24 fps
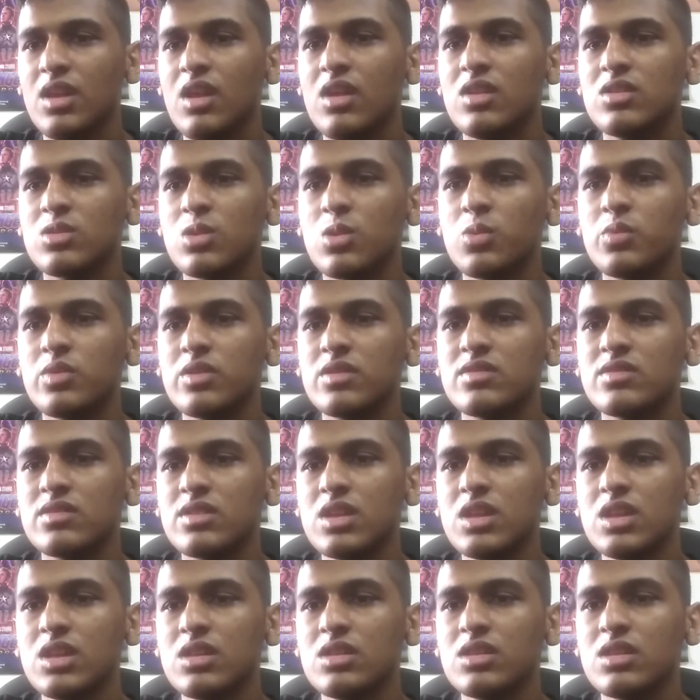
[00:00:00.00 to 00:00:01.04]
So we're
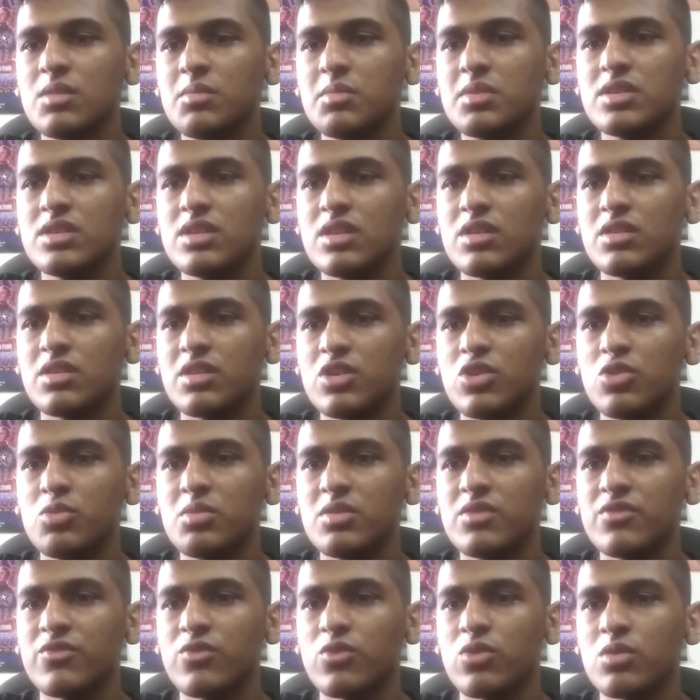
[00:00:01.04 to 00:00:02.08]
seeing them in their
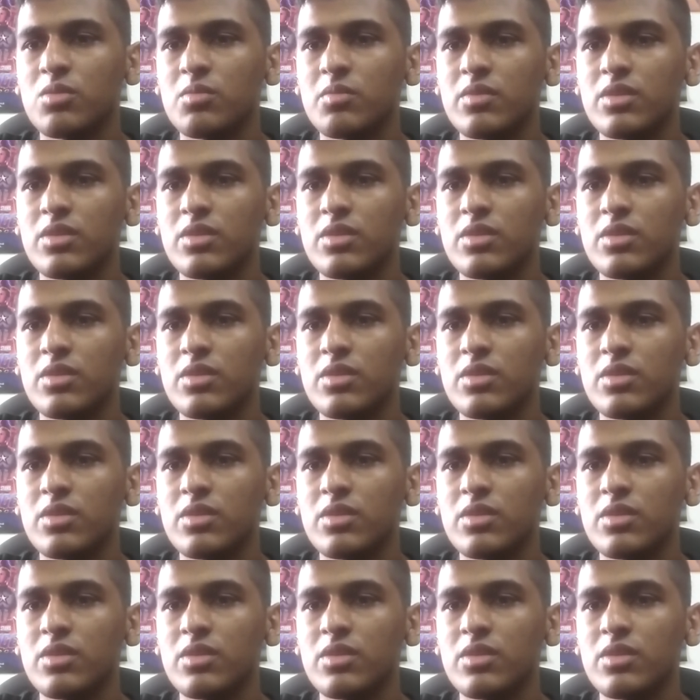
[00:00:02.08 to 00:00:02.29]
human form.